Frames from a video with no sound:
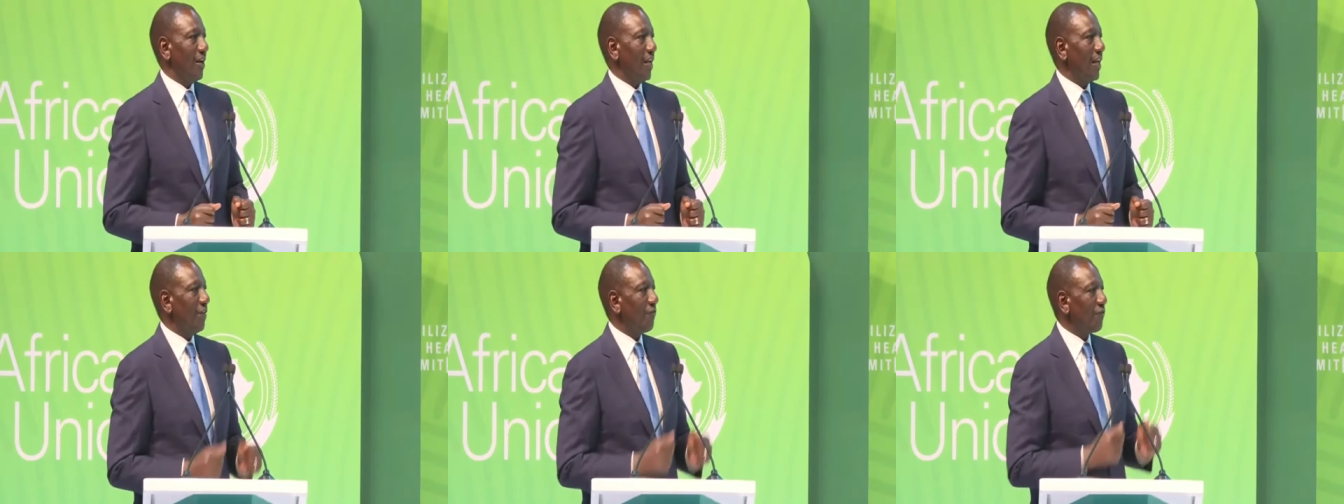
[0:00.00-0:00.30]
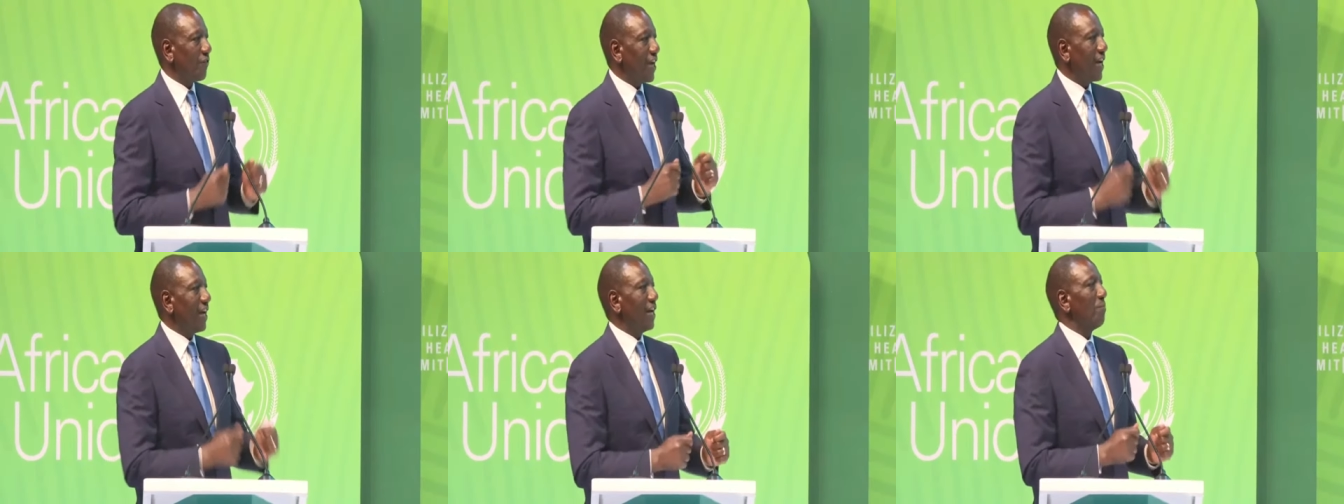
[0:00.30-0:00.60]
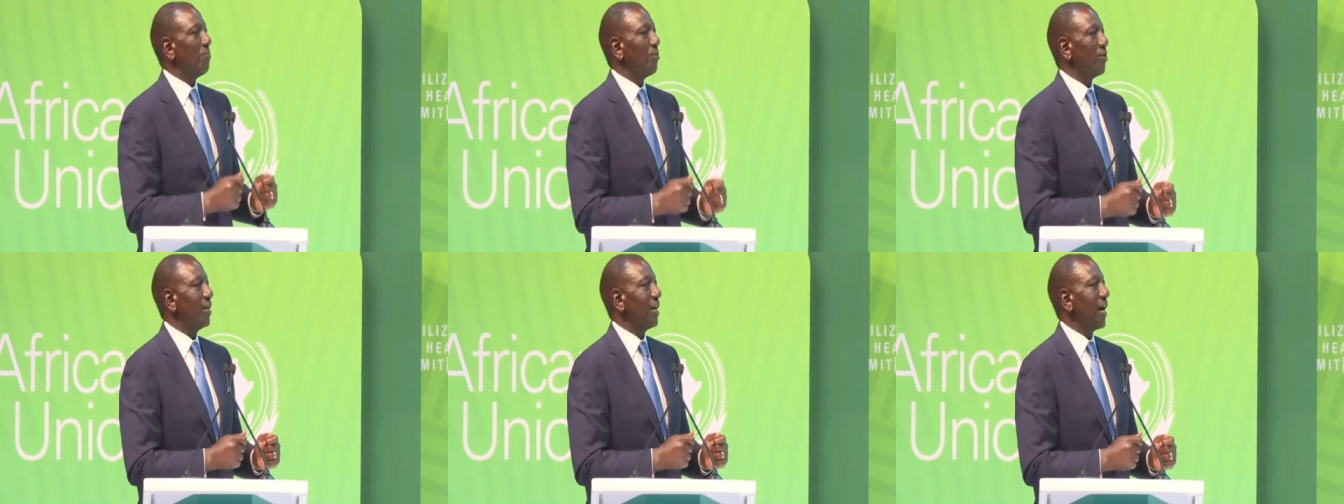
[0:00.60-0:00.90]
If
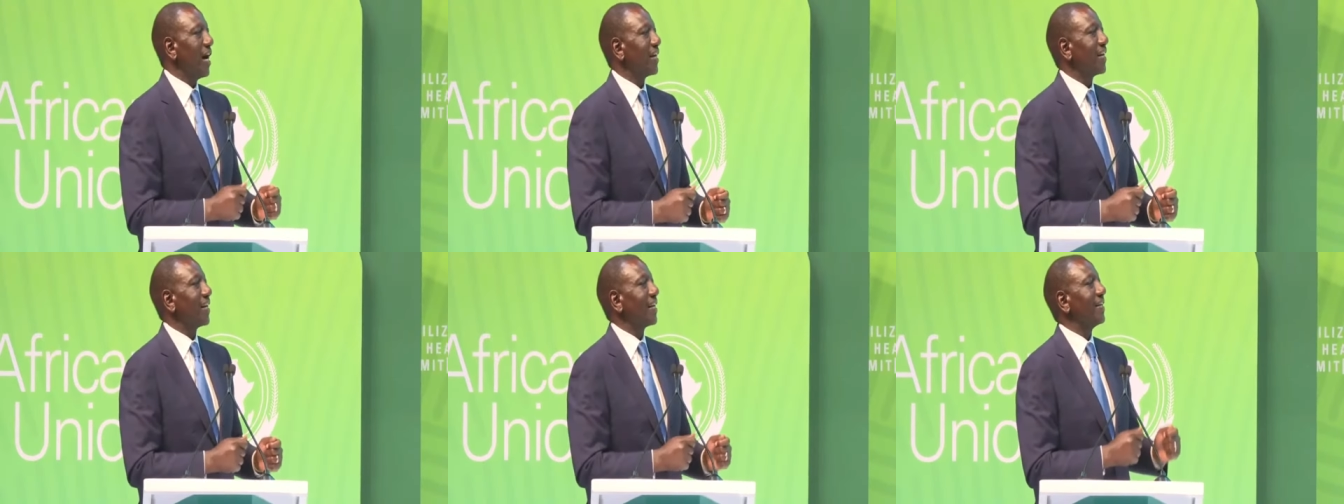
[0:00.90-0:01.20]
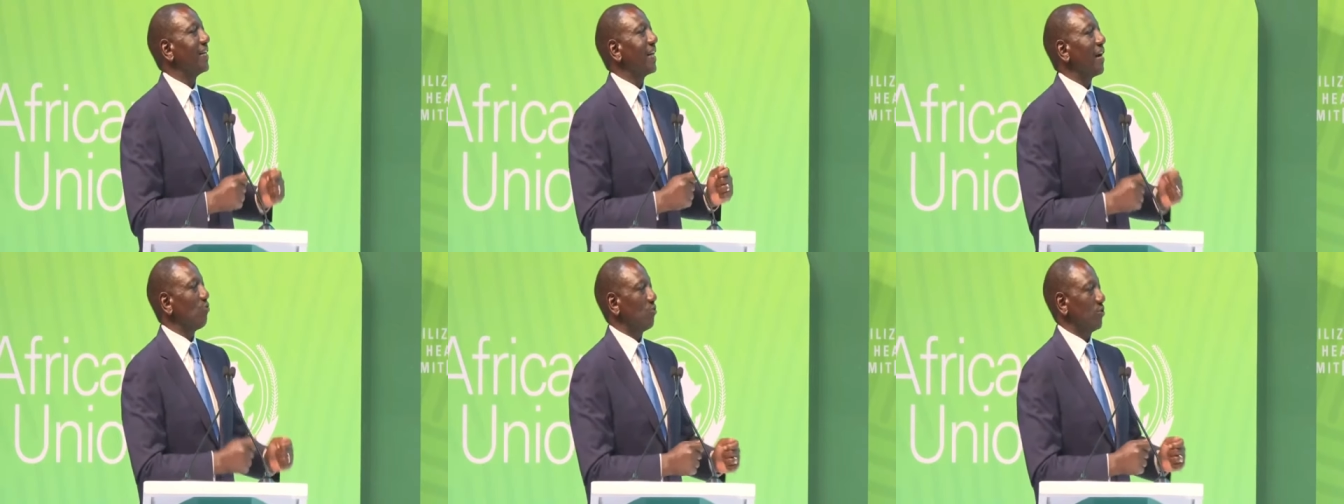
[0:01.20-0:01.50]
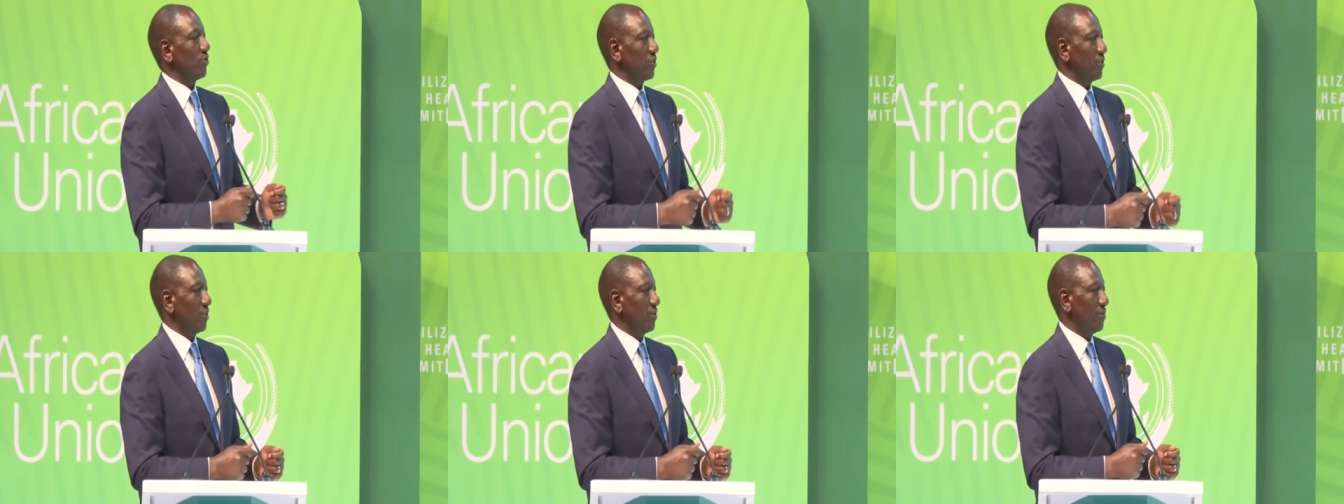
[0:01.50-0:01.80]
anybody had a
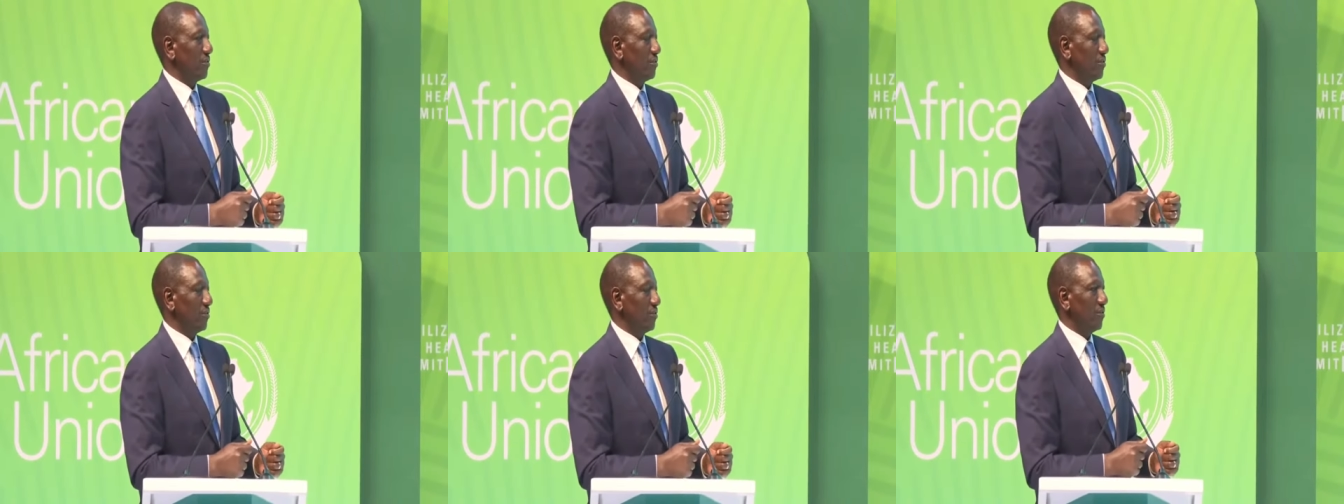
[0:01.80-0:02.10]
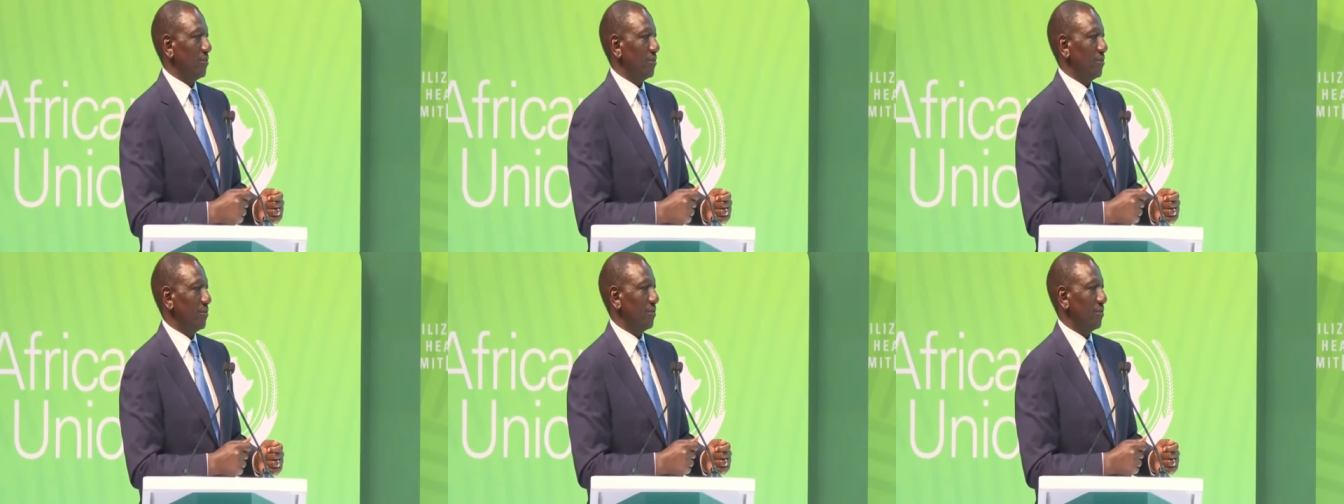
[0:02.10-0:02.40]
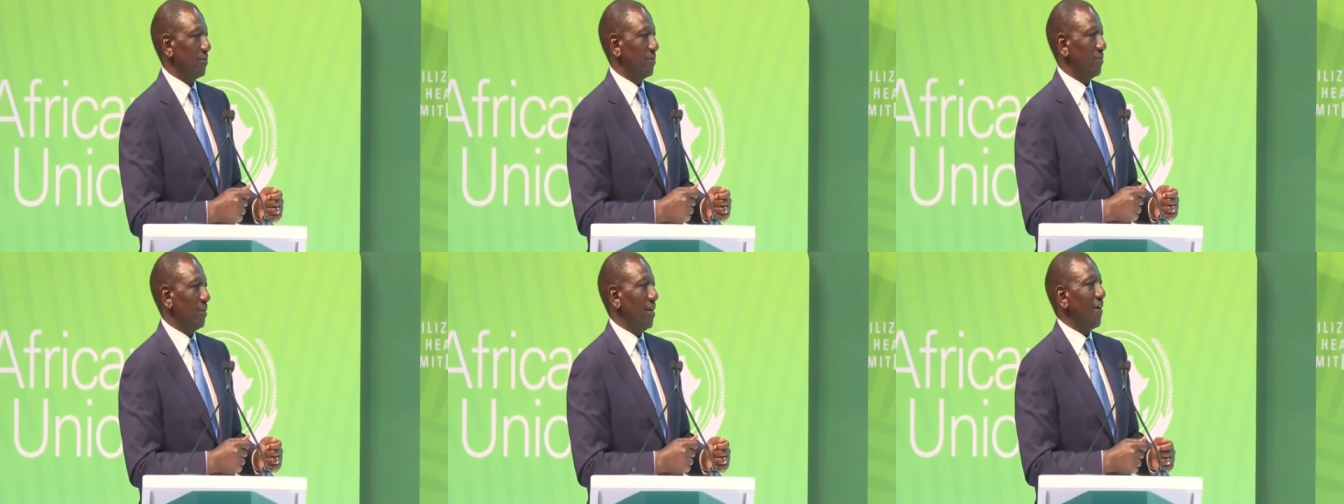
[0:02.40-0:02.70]
doubt
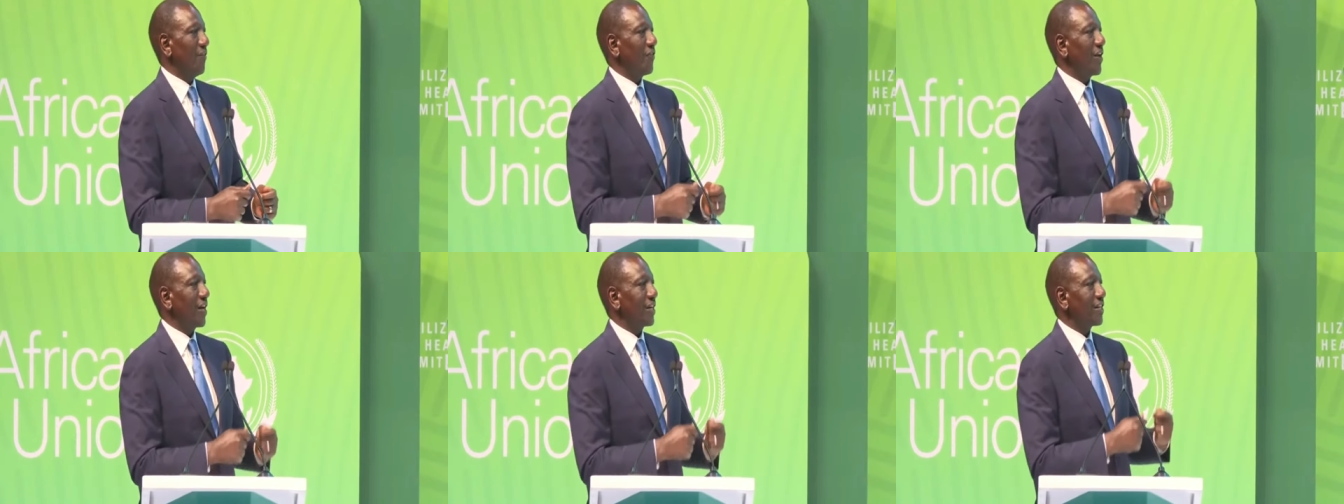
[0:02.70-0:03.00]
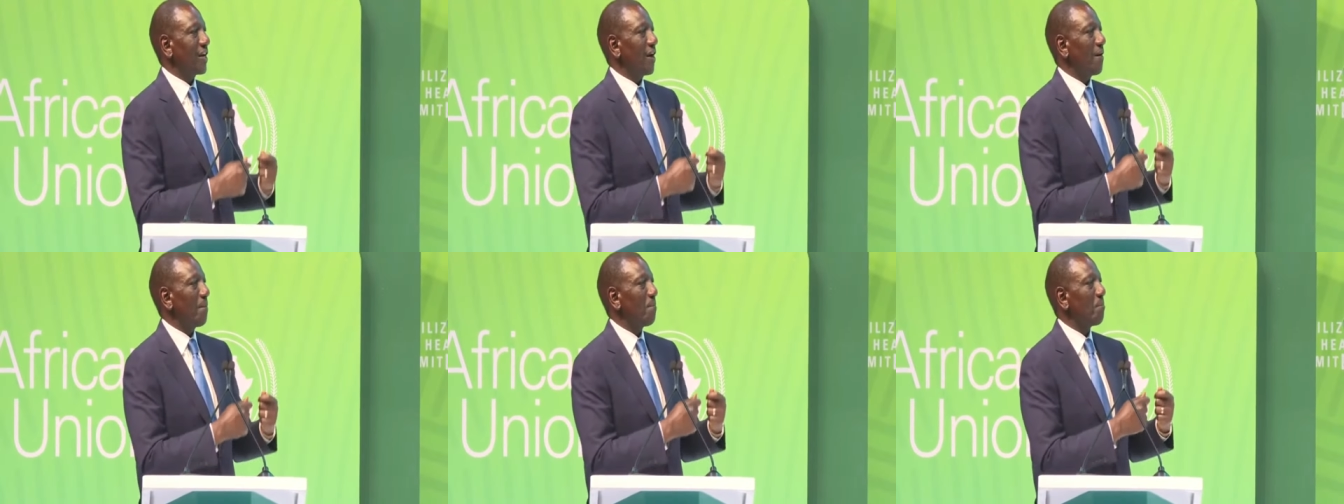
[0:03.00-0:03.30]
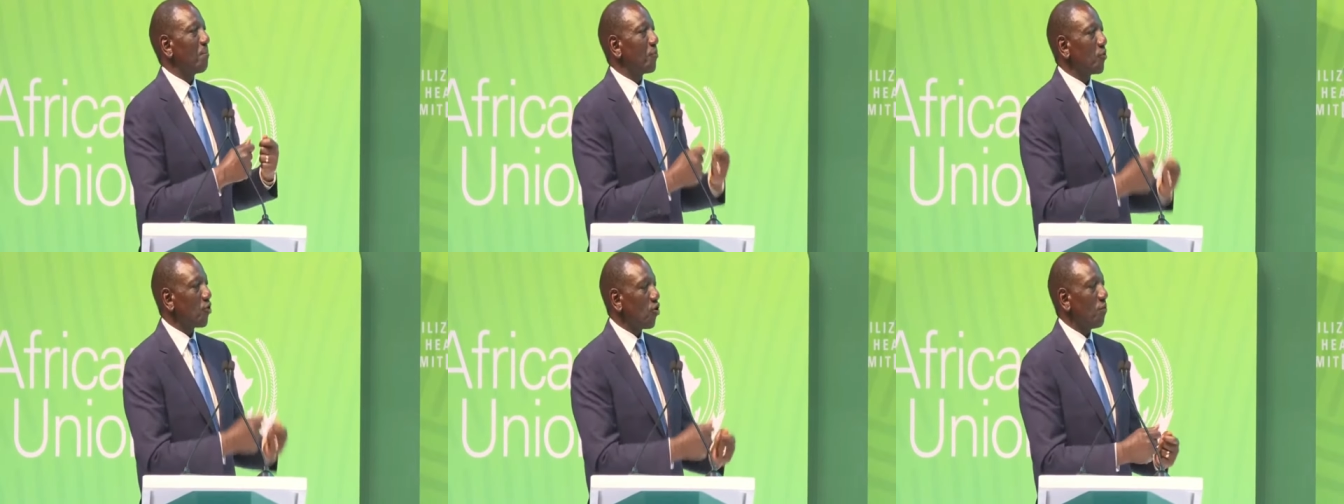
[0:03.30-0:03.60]

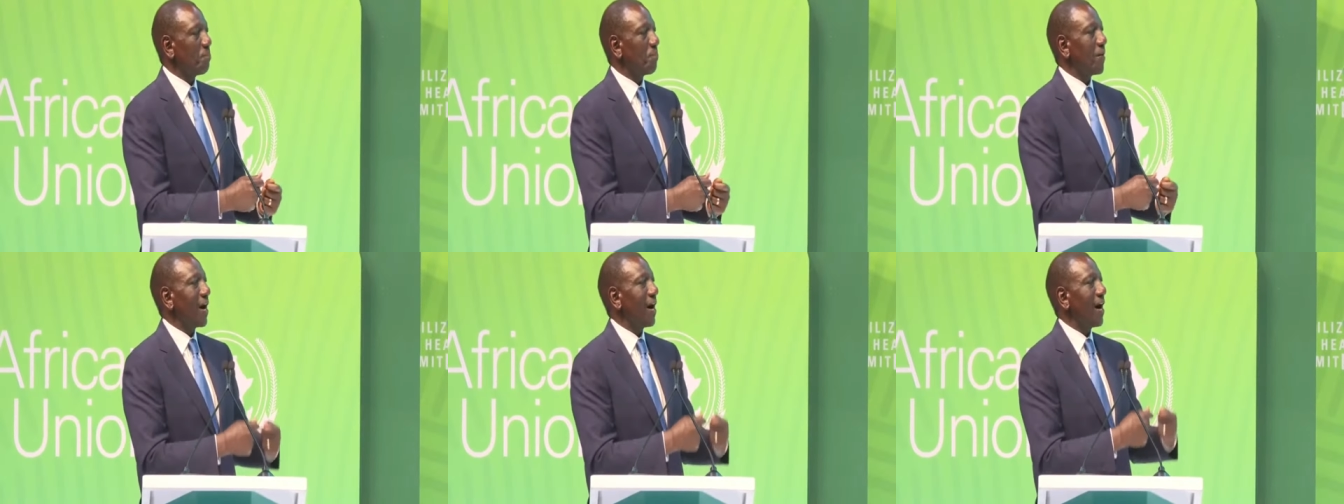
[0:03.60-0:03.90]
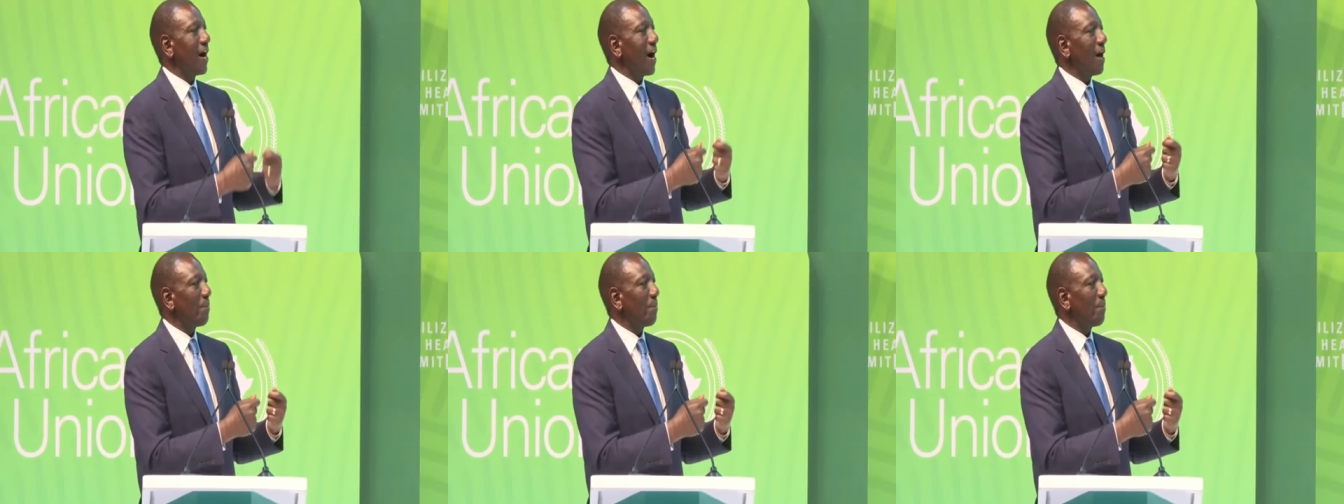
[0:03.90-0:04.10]
that proper